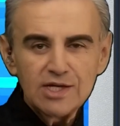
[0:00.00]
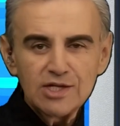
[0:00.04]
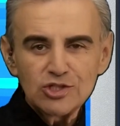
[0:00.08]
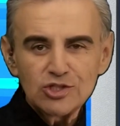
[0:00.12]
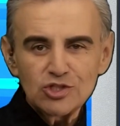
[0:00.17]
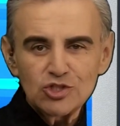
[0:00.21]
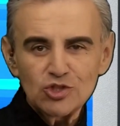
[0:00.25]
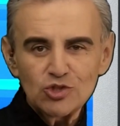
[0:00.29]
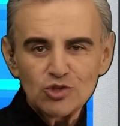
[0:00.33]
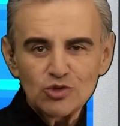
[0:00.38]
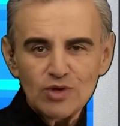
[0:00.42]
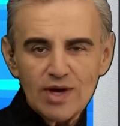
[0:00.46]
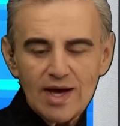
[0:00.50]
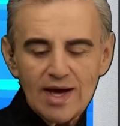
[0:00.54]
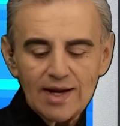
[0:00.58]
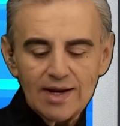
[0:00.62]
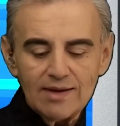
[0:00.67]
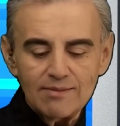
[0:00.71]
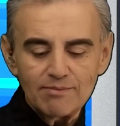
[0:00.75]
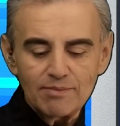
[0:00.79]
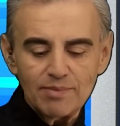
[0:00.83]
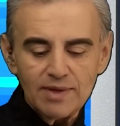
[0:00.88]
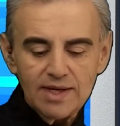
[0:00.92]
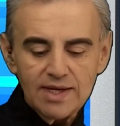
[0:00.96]
2,
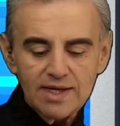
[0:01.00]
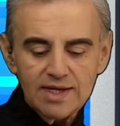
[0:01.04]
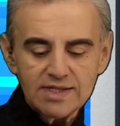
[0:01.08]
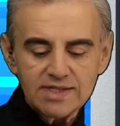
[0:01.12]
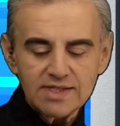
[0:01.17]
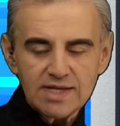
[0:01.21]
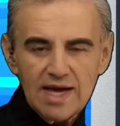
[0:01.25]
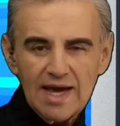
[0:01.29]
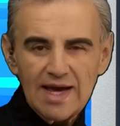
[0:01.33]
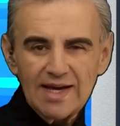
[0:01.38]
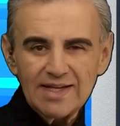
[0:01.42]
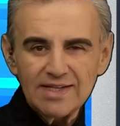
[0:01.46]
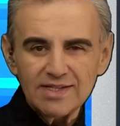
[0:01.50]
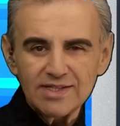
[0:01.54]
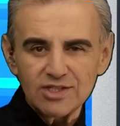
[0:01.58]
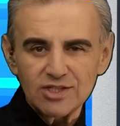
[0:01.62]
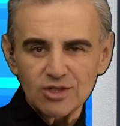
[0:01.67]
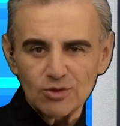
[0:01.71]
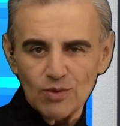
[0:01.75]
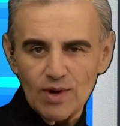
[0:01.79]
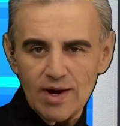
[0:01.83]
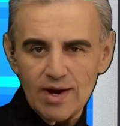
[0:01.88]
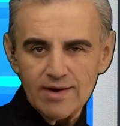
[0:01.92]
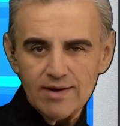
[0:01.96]
LMB is 8 to
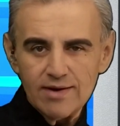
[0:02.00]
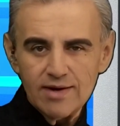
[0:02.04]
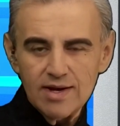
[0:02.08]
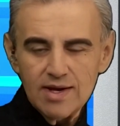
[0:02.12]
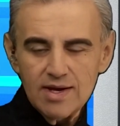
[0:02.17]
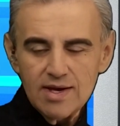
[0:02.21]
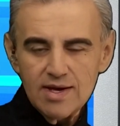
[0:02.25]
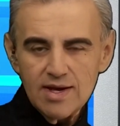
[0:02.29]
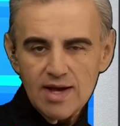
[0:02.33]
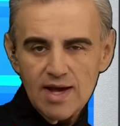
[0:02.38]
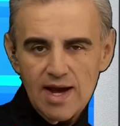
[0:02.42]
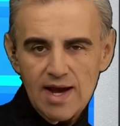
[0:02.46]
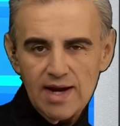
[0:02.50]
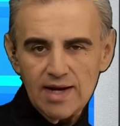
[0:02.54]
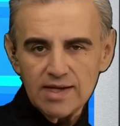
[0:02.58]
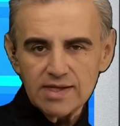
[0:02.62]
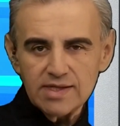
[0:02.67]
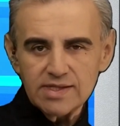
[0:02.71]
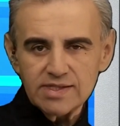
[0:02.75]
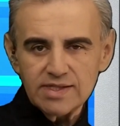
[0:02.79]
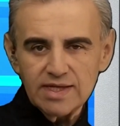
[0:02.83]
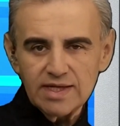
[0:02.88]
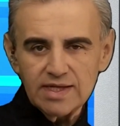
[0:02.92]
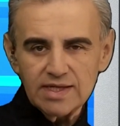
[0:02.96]
1. And it's
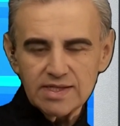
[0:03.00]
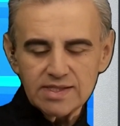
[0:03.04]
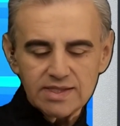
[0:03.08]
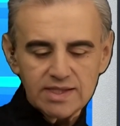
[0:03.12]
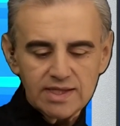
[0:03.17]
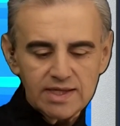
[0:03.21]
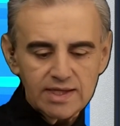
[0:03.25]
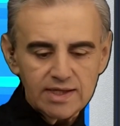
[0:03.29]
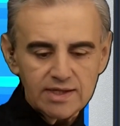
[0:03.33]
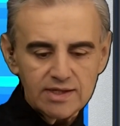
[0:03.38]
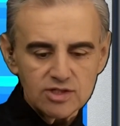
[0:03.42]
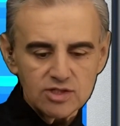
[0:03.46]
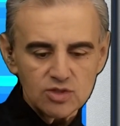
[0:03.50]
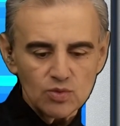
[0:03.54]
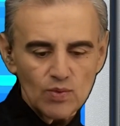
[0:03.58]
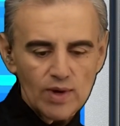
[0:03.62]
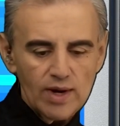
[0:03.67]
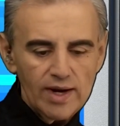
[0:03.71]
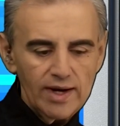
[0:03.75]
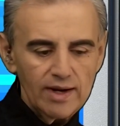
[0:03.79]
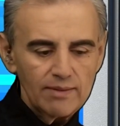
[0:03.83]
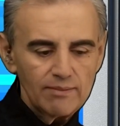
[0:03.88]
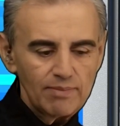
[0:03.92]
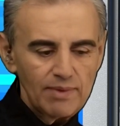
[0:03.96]
16 to
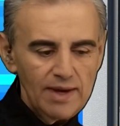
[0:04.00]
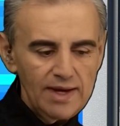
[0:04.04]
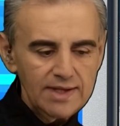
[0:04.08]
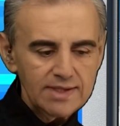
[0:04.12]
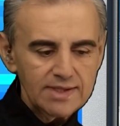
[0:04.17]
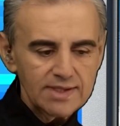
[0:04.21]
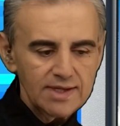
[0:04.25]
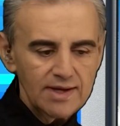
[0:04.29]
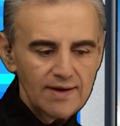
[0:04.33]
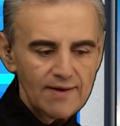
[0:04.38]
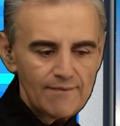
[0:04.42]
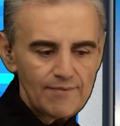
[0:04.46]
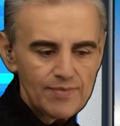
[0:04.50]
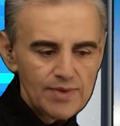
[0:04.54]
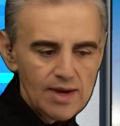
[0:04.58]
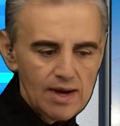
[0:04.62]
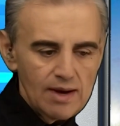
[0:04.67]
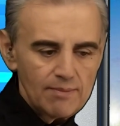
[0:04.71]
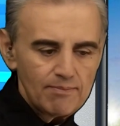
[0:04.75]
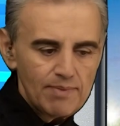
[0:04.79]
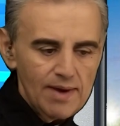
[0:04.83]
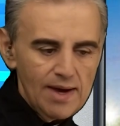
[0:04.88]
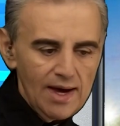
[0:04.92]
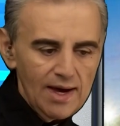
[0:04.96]
1 and better
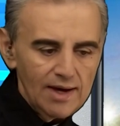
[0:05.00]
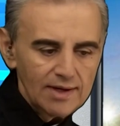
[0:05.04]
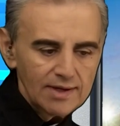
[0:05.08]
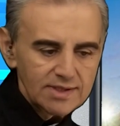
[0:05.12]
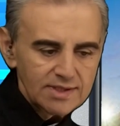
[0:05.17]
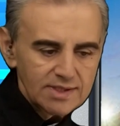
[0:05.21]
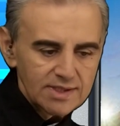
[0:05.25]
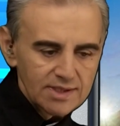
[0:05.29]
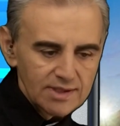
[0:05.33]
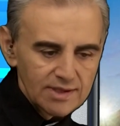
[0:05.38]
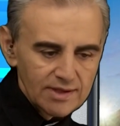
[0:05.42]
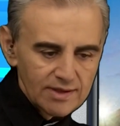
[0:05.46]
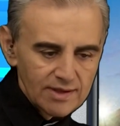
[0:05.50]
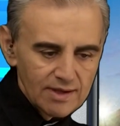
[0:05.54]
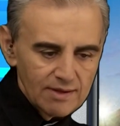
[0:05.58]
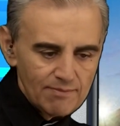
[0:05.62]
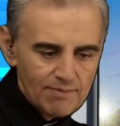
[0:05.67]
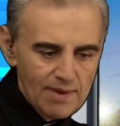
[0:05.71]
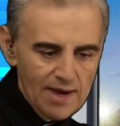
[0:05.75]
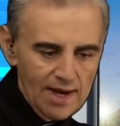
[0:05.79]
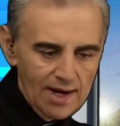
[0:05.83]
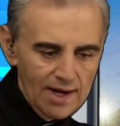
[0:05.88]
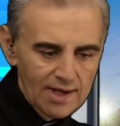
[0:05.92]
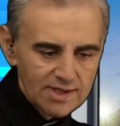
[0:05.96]
about the
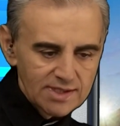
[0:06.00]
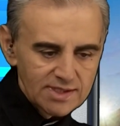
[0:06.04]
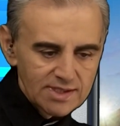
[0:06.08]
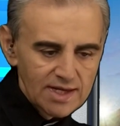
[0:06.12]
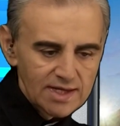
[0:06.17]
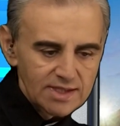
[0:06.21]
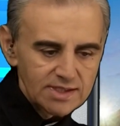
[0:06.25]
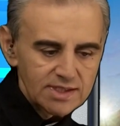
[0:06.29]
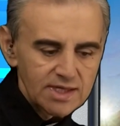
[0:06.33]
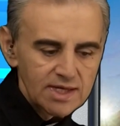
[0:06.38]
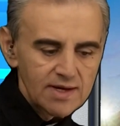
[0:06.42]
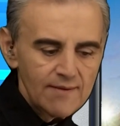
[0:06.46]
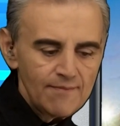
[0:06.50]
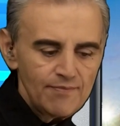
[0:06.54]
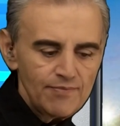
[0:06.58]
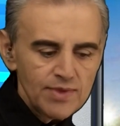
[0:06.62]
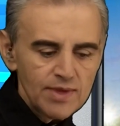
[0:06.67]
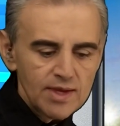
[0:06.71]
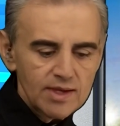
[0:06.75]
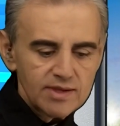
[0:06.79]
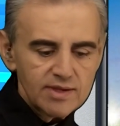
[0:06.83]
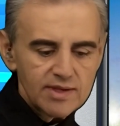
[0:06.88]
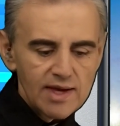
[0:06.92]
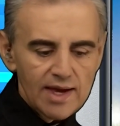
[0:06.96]
balance. Let's
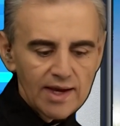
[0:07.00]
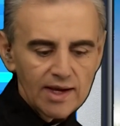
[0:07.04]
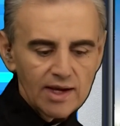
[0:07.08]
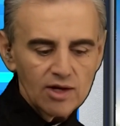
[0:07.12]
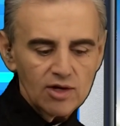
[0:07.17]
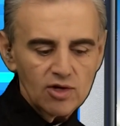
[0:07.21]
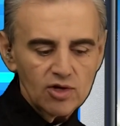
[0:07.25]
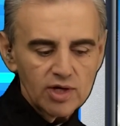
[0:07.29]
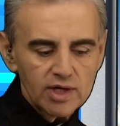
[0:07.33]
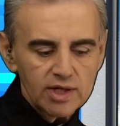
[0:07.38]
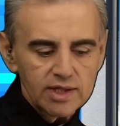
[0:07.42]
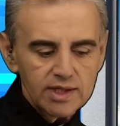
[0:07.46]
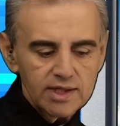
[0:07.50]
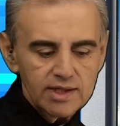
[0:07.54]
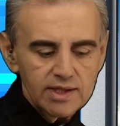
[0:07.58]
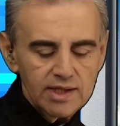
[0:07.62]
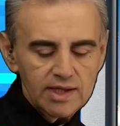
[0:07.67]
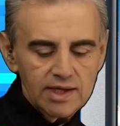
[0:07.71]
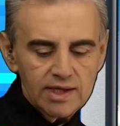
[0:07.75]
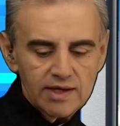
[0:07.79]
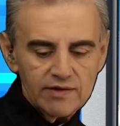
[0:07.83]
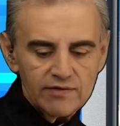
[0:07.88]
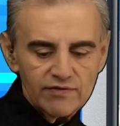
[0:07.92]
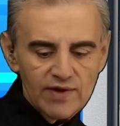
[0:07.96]
take a look at
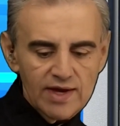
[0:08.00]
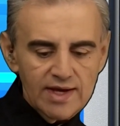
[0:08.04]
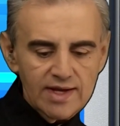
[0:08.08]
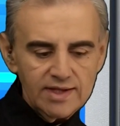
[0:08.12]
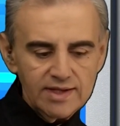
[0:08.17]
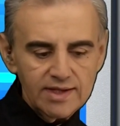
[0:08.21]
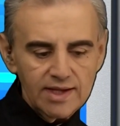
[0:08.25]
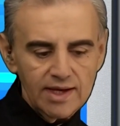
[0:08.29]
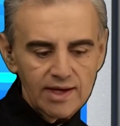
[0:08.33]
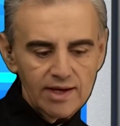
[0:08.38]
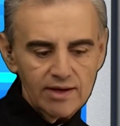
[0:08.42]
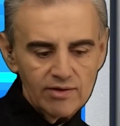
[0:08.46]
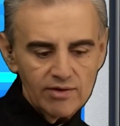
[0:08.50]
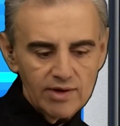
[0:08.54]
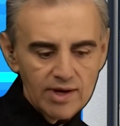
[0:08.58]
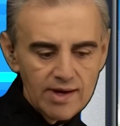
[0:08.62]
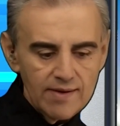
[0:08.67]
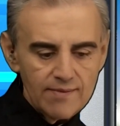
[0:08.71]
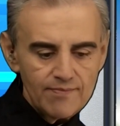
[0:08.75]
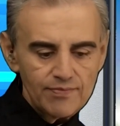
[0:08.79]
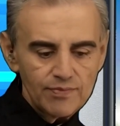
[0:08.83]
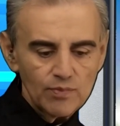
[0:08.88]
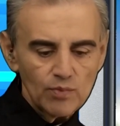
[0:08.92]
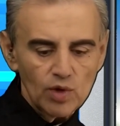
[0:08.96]
the event there.
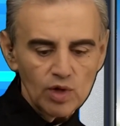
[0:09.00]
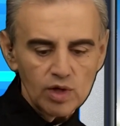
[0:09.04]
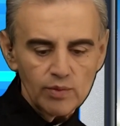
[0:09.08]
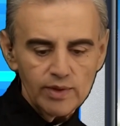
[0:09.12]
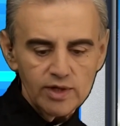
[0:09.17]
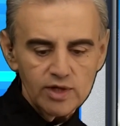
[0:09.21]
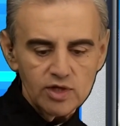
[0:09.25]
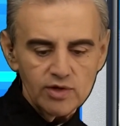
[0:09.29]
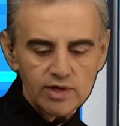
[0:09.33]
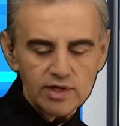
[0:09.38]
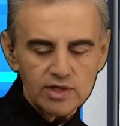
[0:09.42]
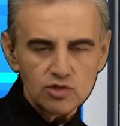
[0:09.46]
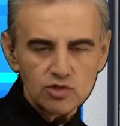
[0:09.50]
What are we doing?